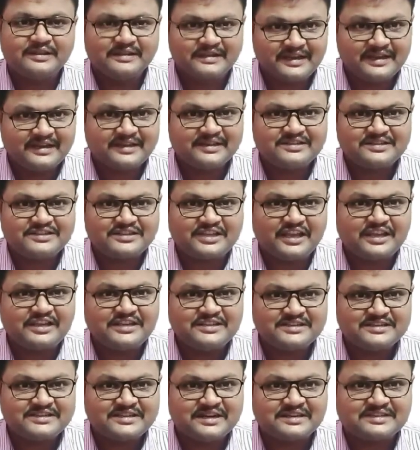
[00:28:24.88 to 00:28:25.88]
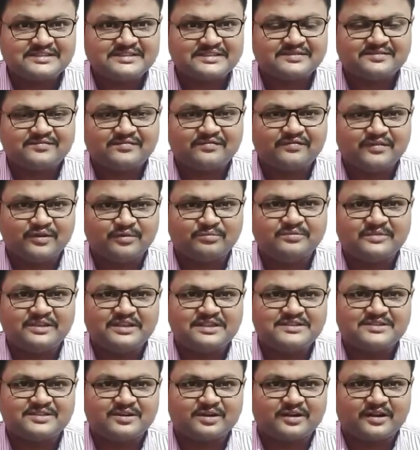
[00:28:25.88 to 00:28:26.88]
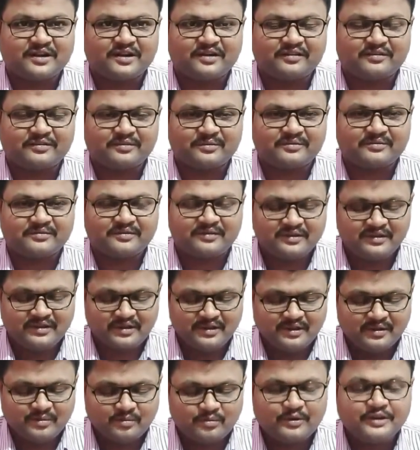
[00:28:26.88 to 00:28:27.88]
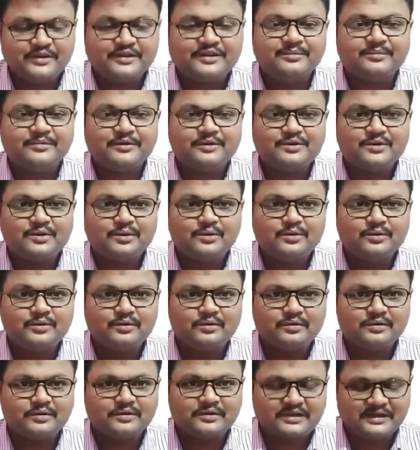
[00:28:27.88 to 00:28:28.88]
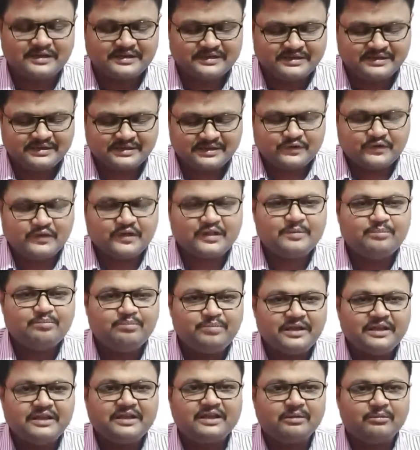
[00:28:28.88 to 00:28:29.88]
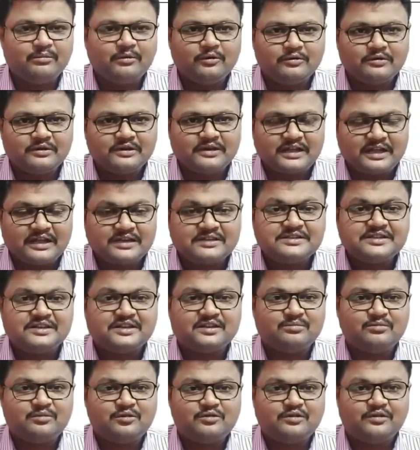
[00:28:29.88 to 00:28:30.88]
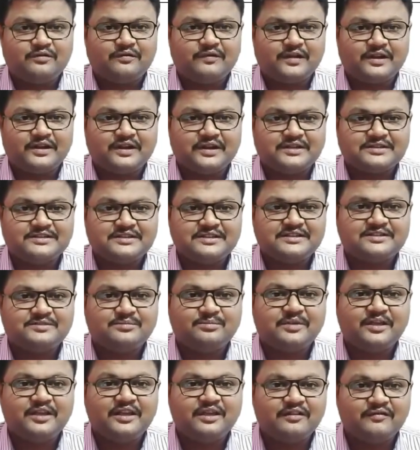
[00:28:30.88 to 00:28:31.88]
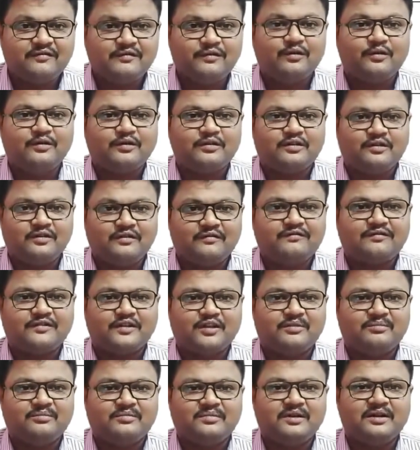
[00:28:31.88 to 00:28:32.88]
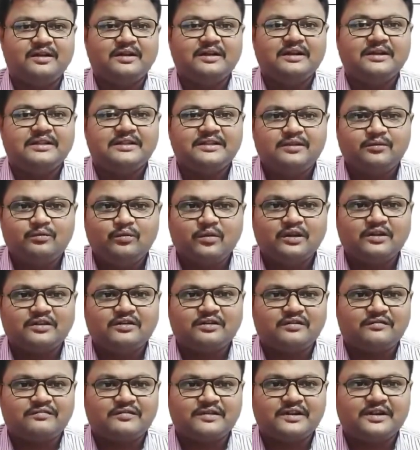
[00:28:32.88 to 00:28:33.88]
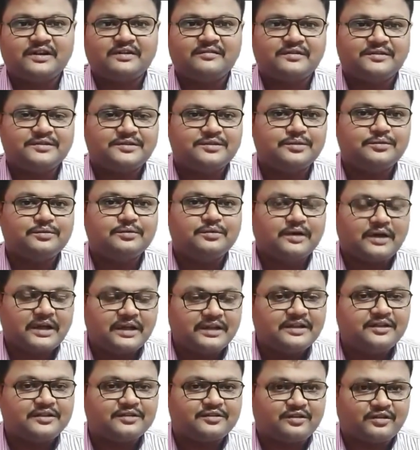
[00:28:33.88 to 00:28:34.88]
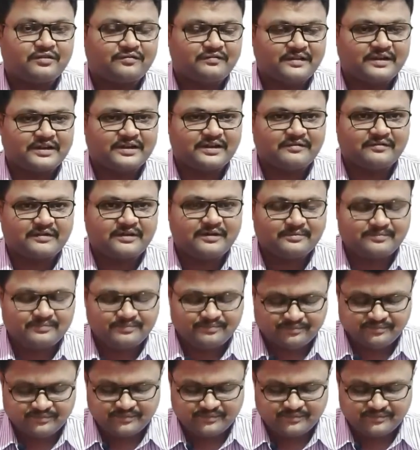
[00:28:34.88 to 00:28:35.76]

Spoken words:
The chain starts from these organisms. Point number 2, that the big amount, larger amount of energy is being flown from the one trophic level to another trophic level.